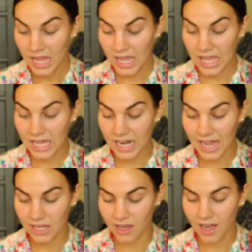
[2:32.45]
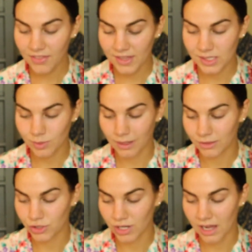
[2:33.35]
And I got this while I
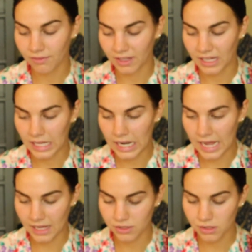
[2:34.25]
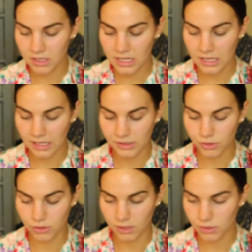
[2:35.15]
was traveling, and actually it's
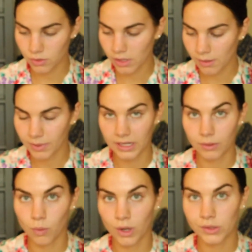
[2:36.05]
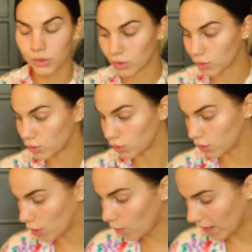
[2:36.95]
a drugstore, but it works
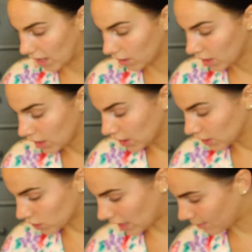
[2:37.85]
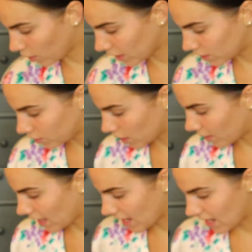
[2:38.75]
so well. So I'm going to
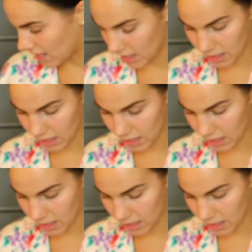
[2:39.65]
go ahead